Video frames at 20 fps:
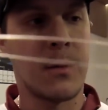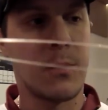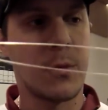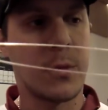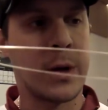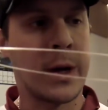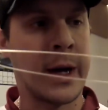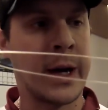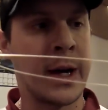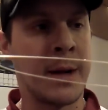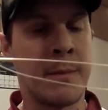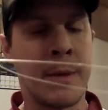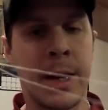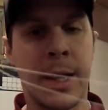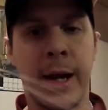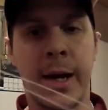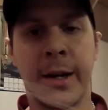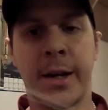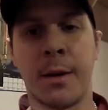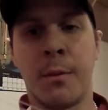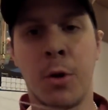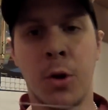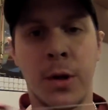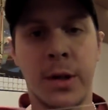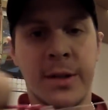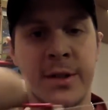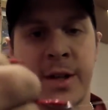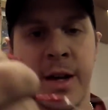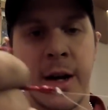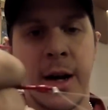when I got my line double,
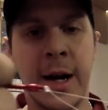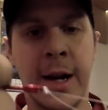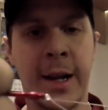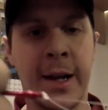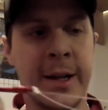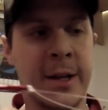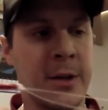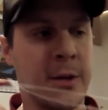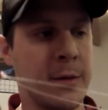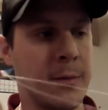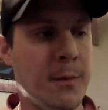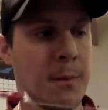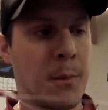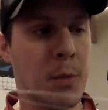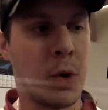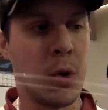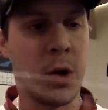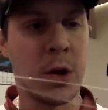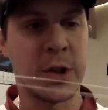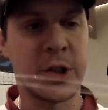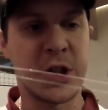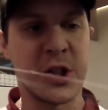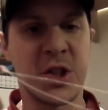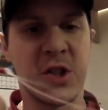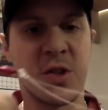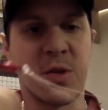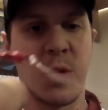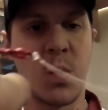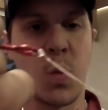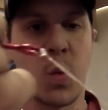is I like to pull on
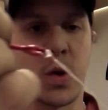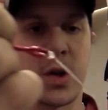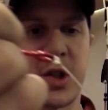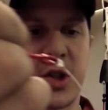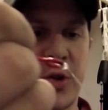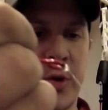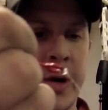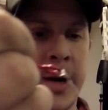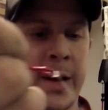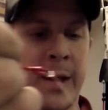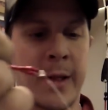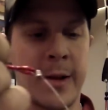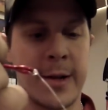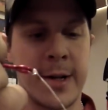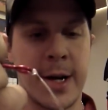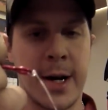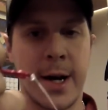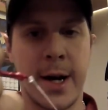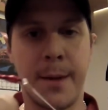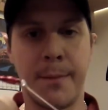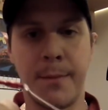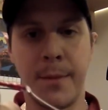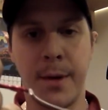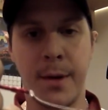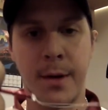just one strand at a time